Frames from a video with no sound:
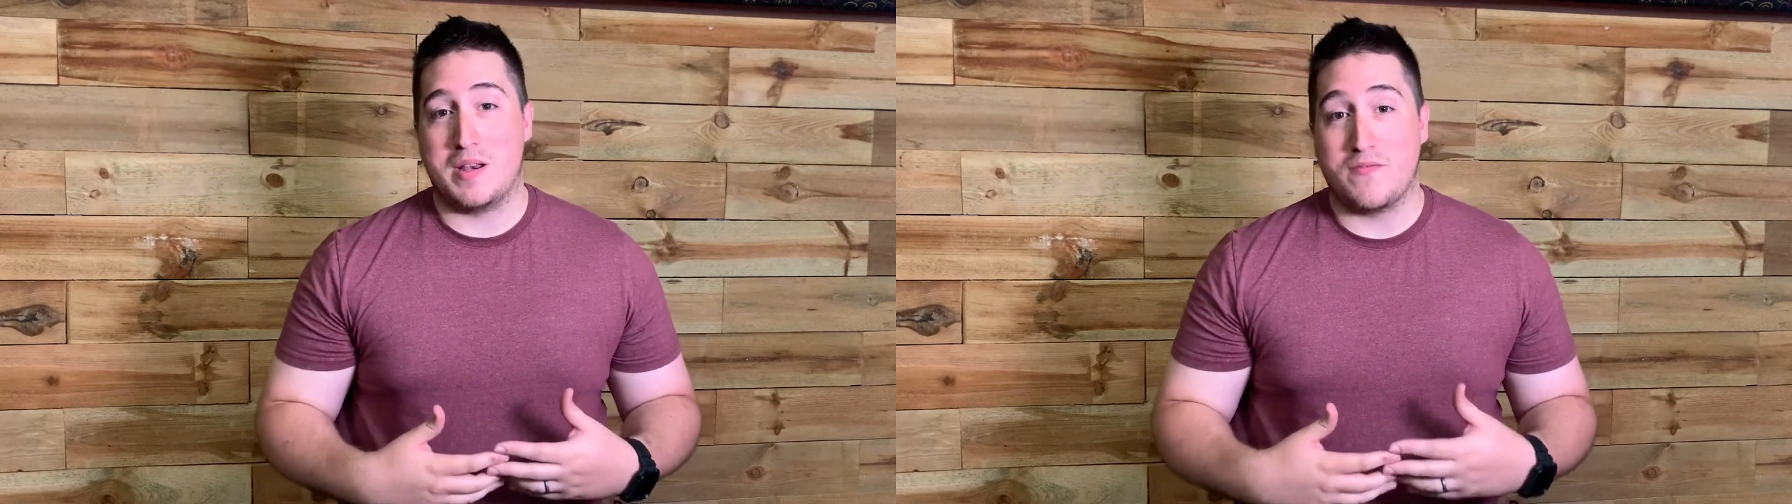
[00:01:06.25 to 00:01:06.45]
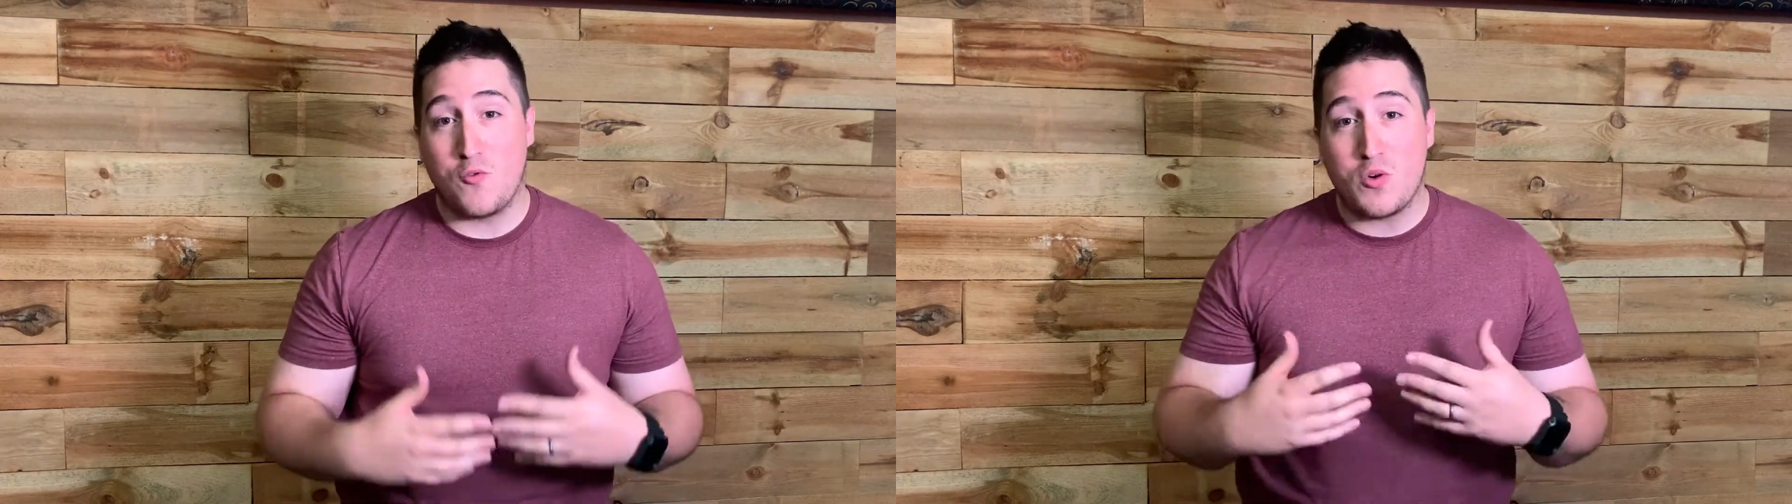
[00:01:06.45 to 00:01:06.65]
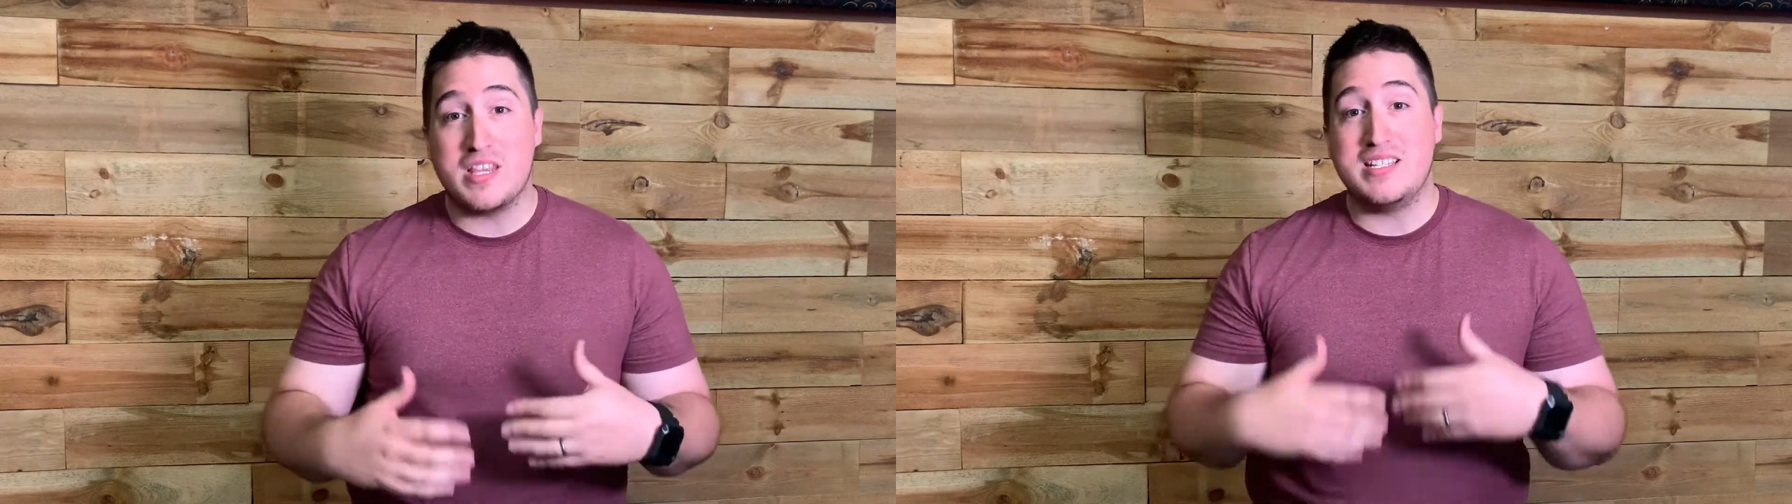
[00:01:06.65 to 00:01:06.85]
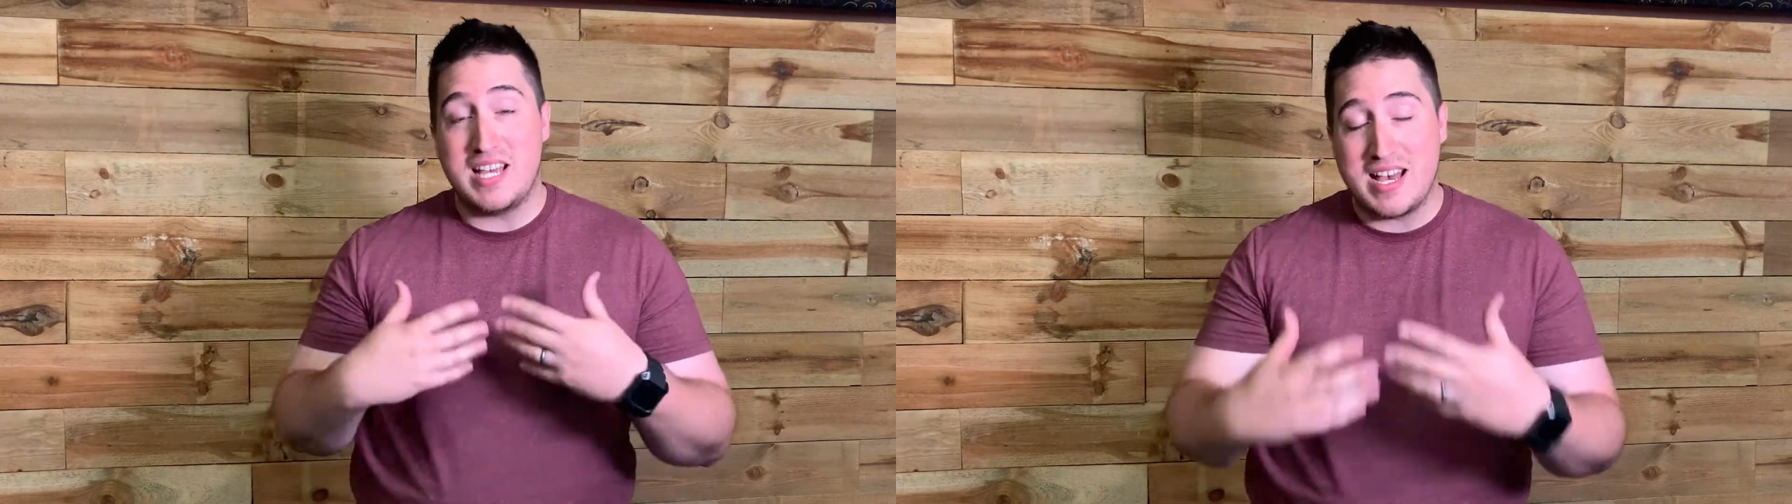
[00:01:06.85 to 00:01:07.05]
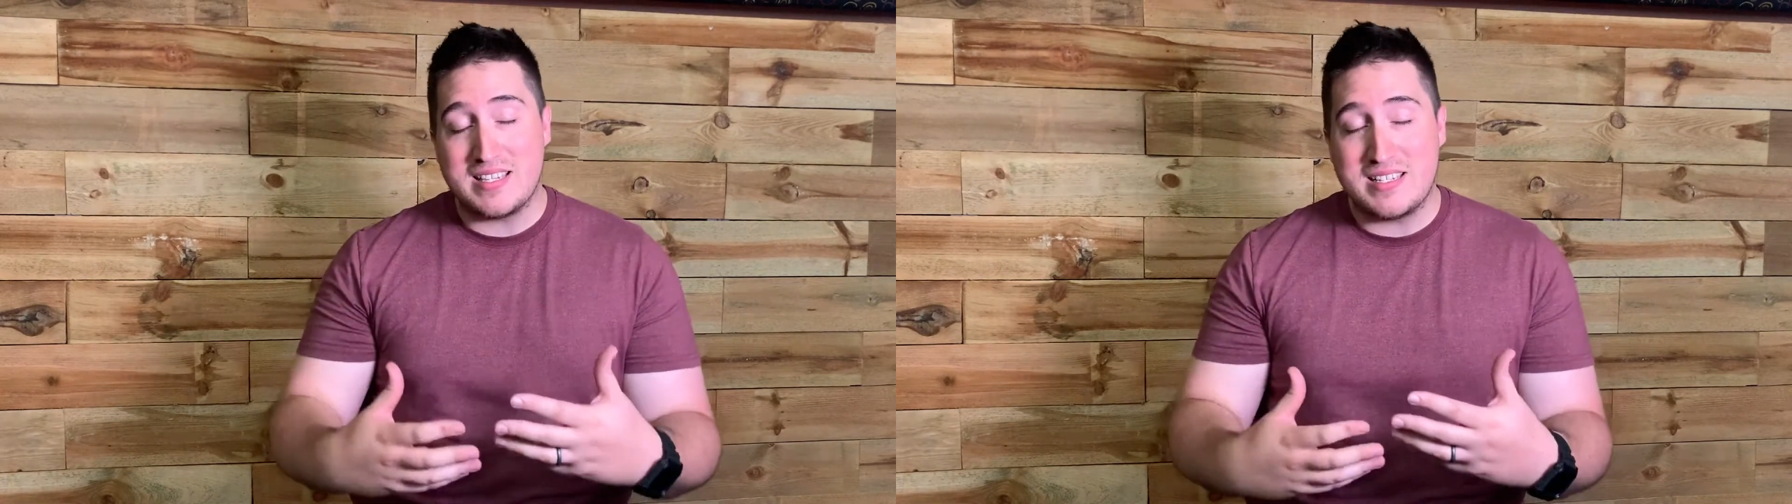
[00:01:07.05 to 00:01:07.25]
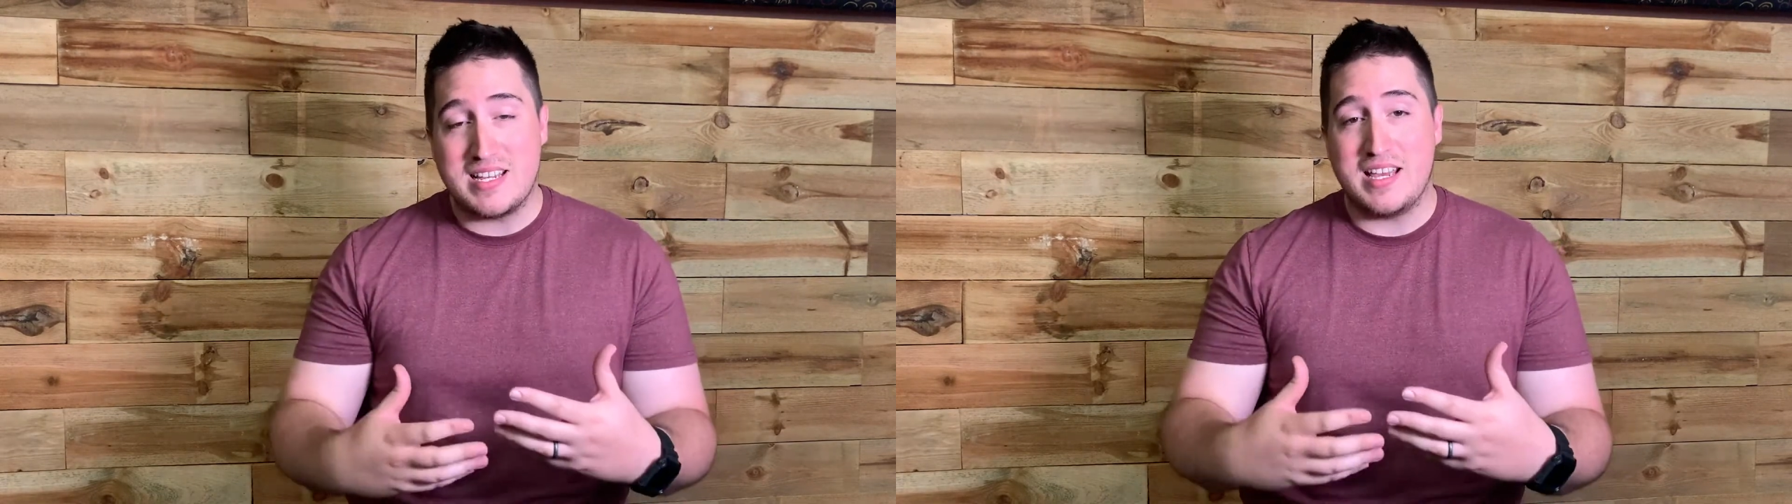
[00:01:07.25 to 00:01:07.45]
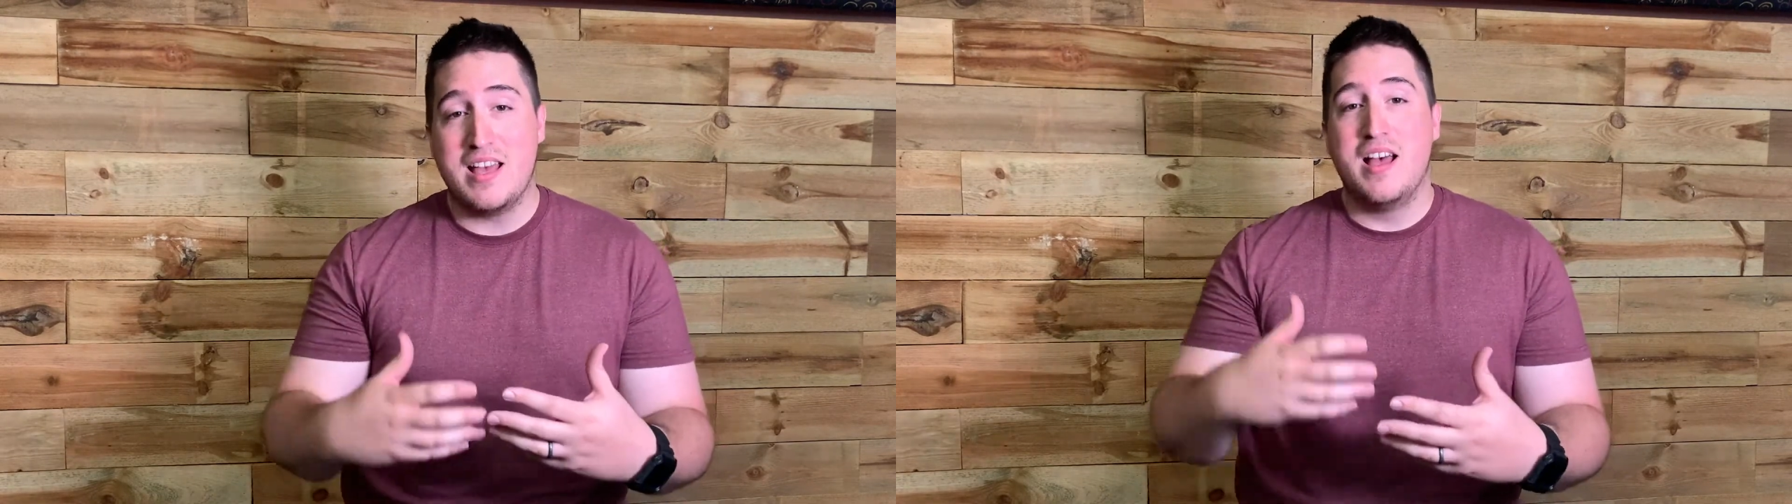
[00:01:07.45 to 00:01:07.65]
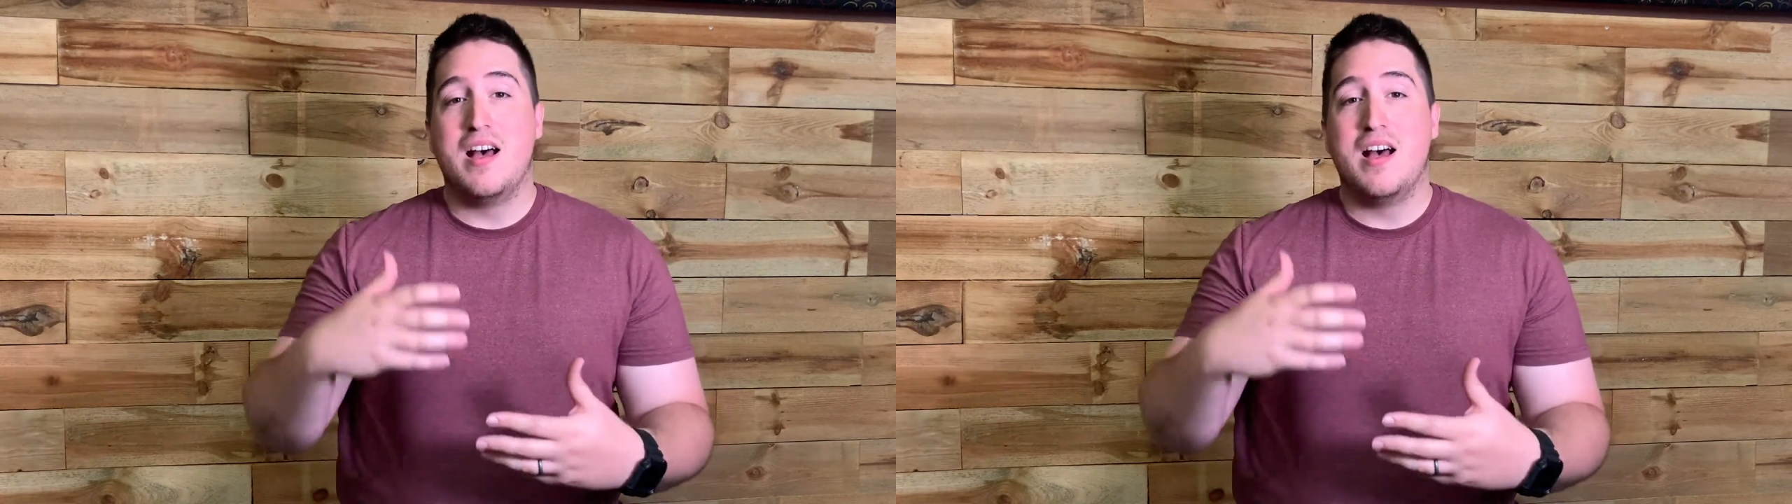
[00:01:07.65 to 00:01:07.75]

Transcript: for the testing